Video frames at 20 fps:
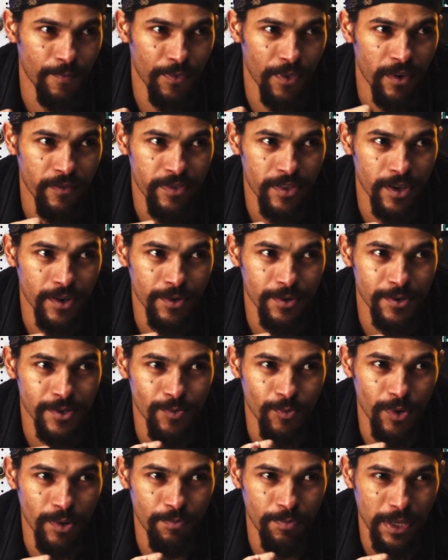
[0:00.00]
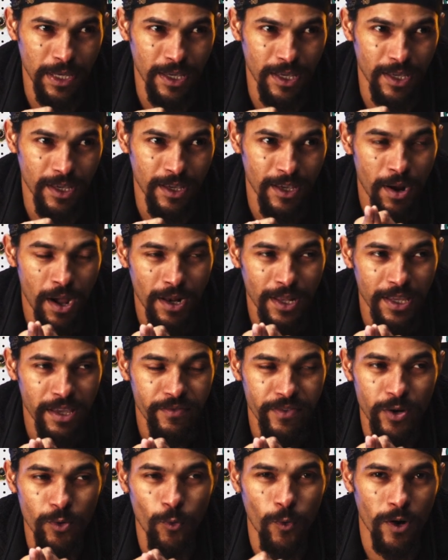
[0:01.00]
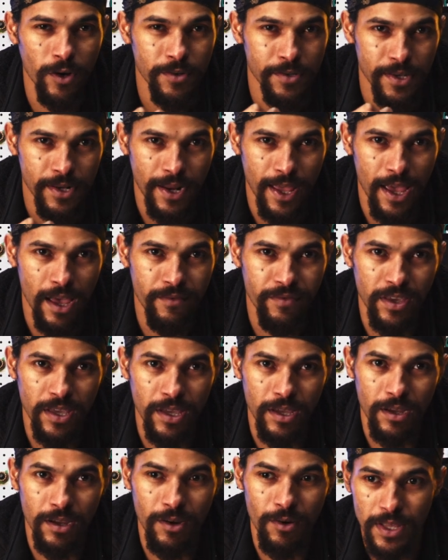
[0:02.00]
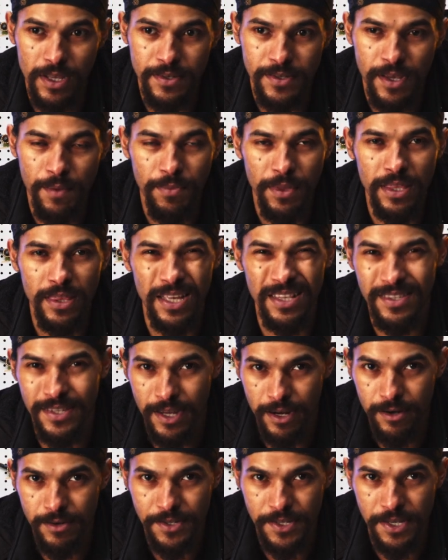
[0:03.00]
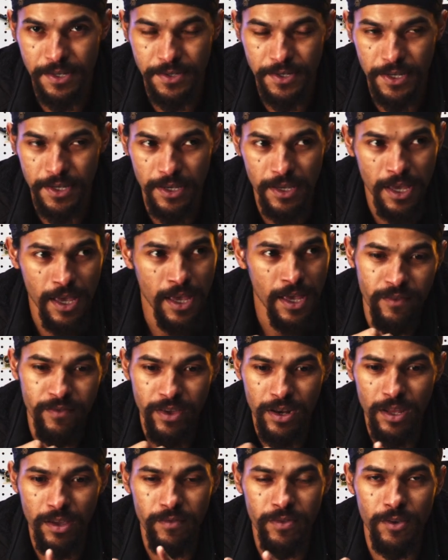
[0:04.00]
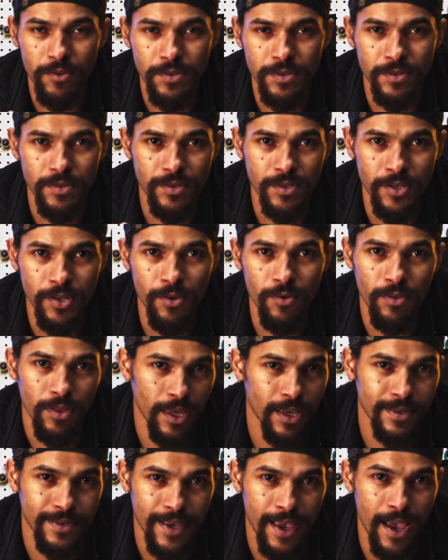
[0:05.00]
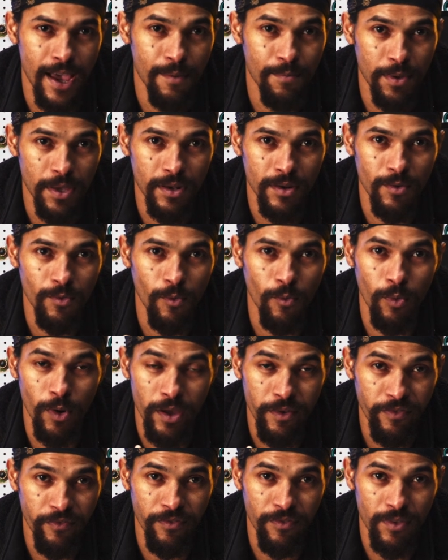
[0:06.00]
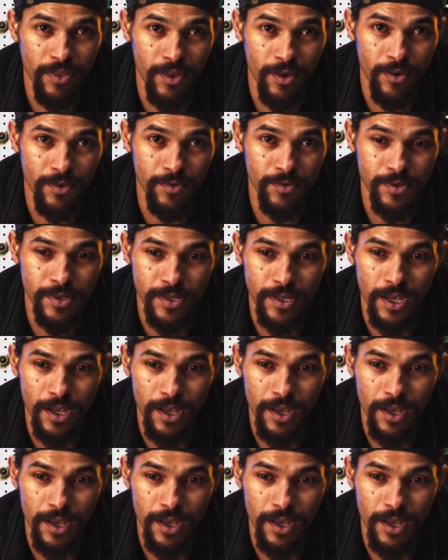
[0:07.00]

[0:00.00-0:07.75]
of those would be probably even worse in having something that tears easy. If any of those 2 things happen with those